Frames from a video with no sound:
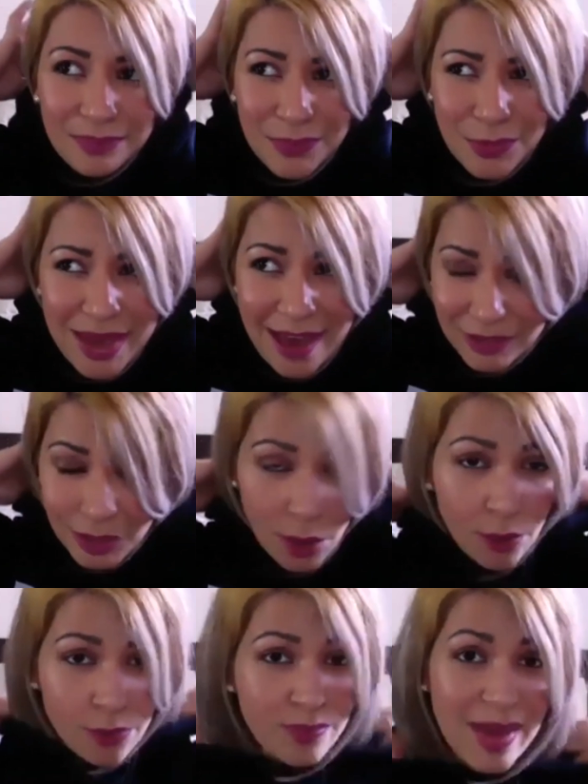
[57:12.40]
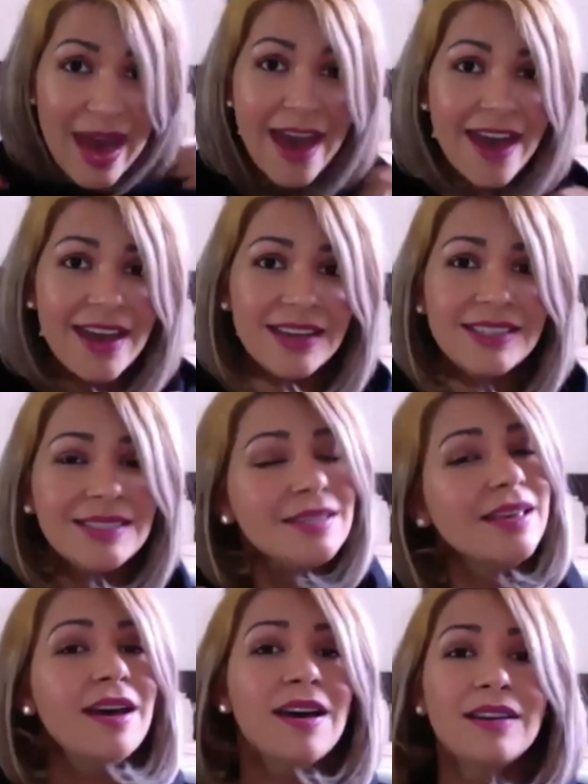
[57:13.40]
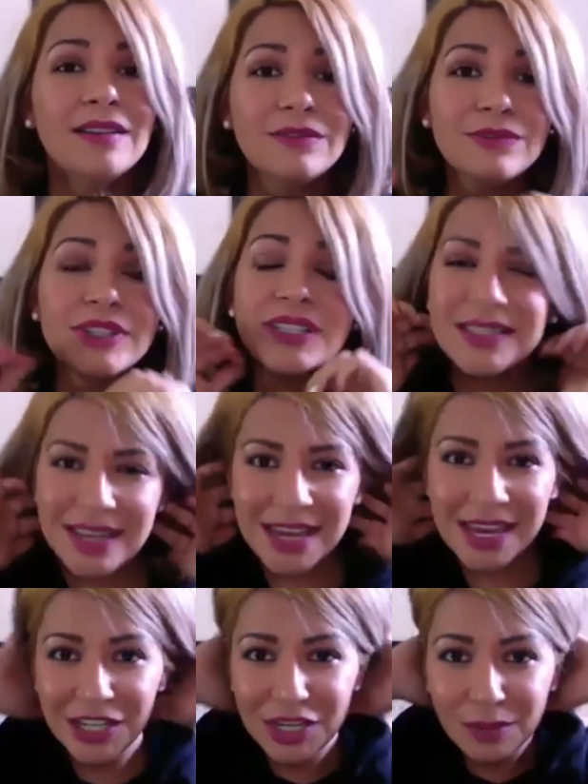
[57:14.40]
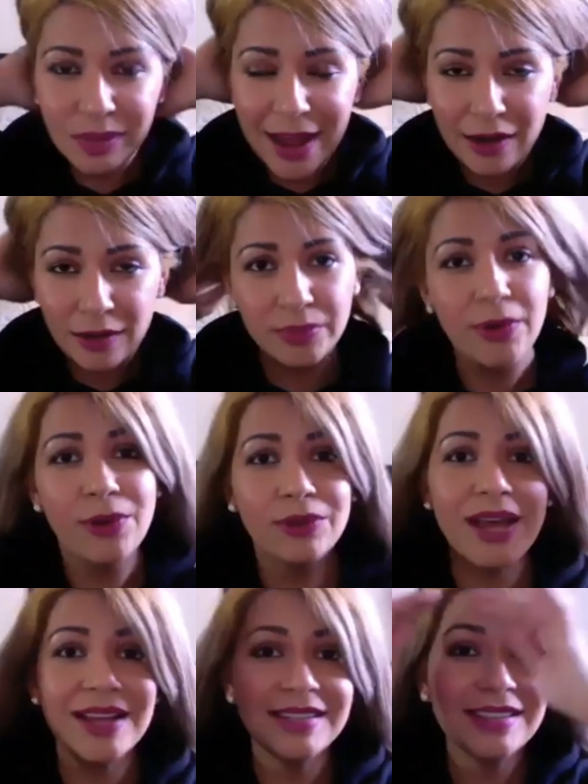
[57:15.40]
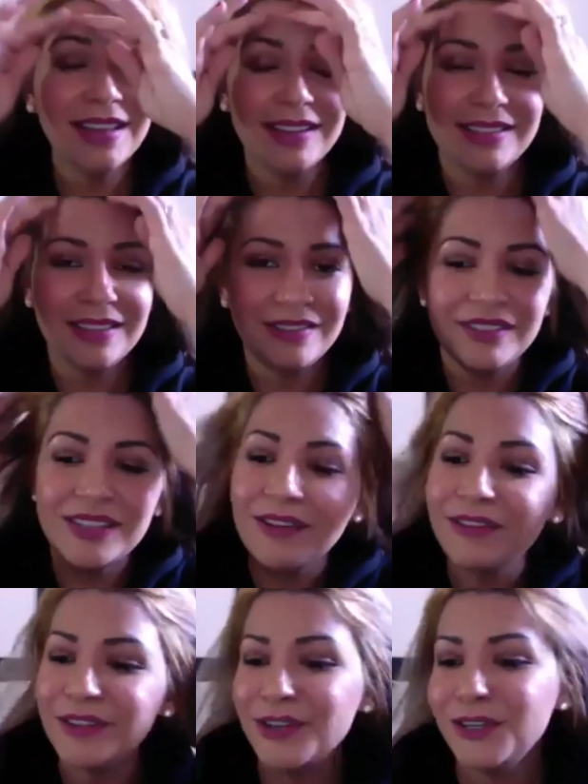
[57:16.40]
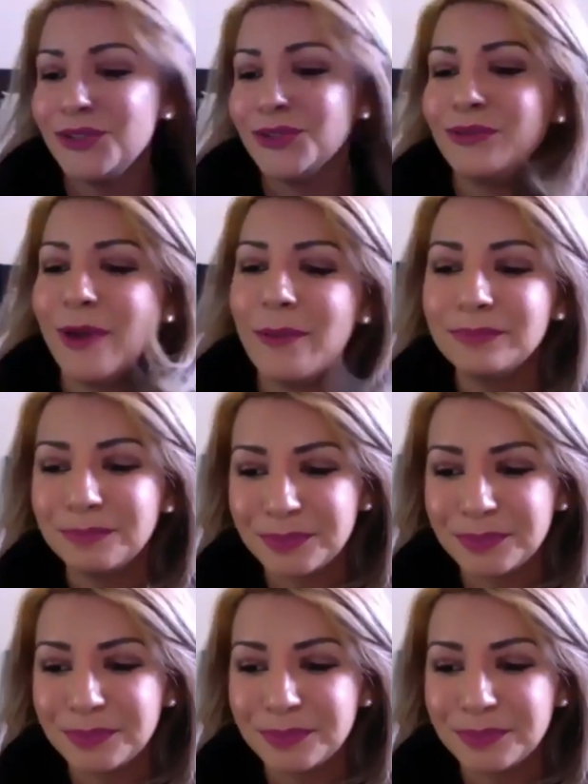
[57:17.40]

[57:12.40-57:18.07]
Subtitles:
we have tote bags, real estate agent planner pro, lots and lots of stuff for you to choose from.